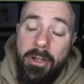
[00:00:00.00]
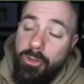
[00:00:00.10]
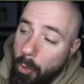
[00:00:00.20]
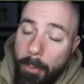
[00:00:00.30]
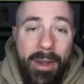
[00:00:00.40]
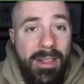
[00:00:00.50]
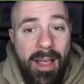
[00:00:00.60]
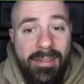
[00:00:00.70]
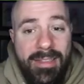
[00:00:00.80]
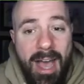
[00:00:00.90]
Nobody
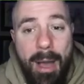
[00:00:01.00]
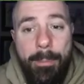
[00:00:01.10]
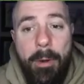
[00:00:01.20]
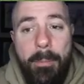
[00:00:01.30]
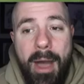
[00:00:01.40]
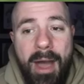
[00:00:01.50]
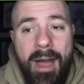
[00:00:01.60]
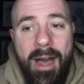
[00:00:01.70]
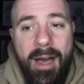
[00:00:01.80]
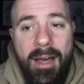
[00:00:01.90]
likes the Apo
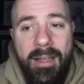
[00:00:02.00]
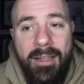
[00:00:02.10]
Baja,